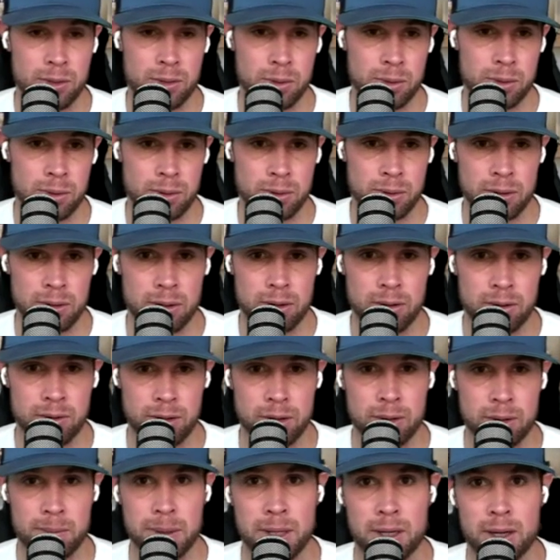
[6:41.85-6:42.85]
Tour
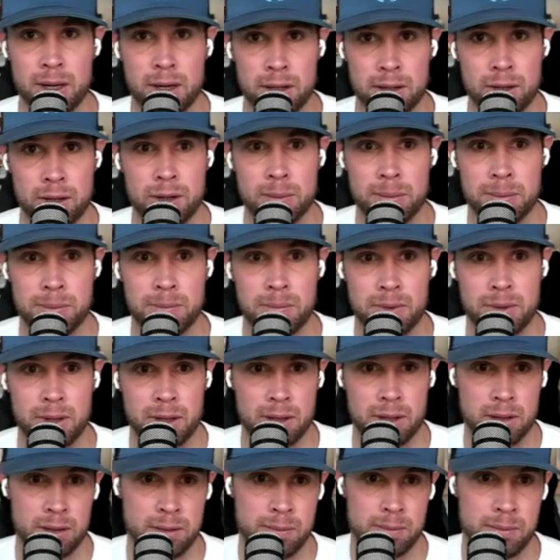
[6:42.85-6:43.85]
European uh, Europe,
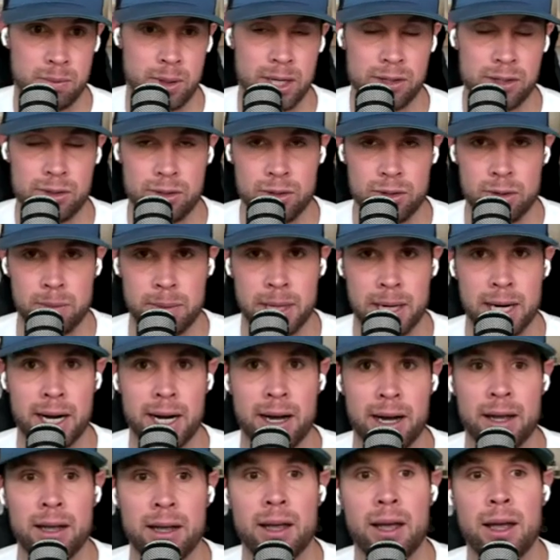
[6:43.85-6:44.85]
the race to
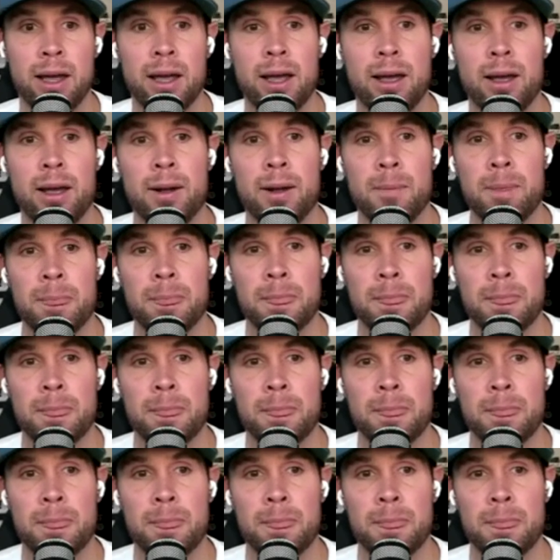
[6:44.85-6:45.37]
Dubai, mm-hmm.